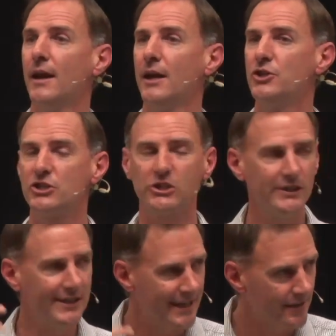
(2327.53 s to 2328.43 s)
and just
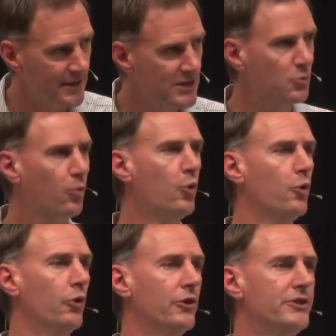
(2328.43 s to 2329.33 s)
let these
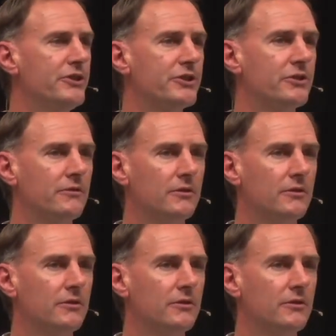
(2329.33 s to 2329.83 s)
words